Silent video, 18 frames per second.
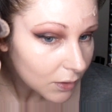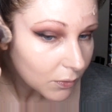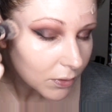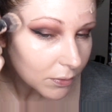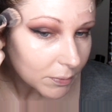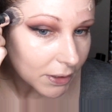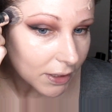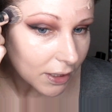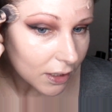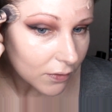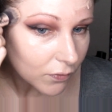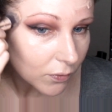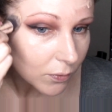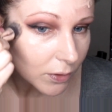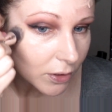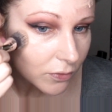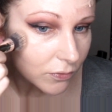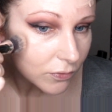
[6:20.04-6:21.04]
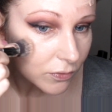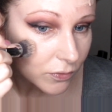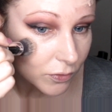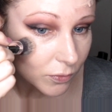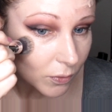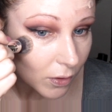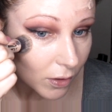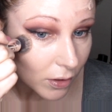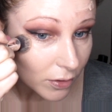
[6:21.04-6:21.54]
want to be careful when
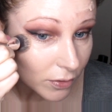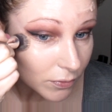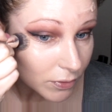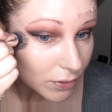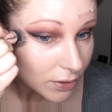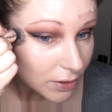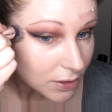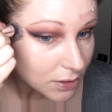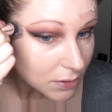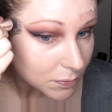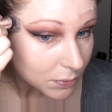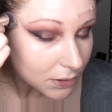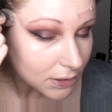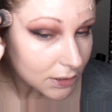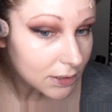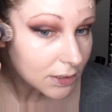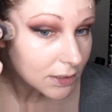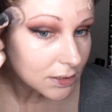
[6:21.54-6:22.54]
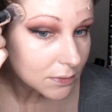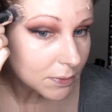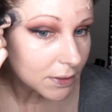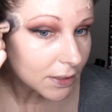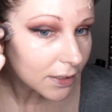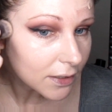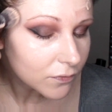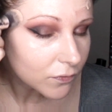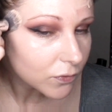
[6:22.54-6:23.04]
you are doing your eyes. Please be
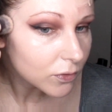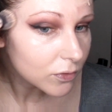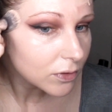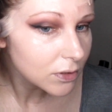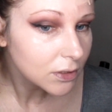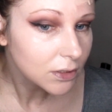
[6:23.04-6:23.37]
careful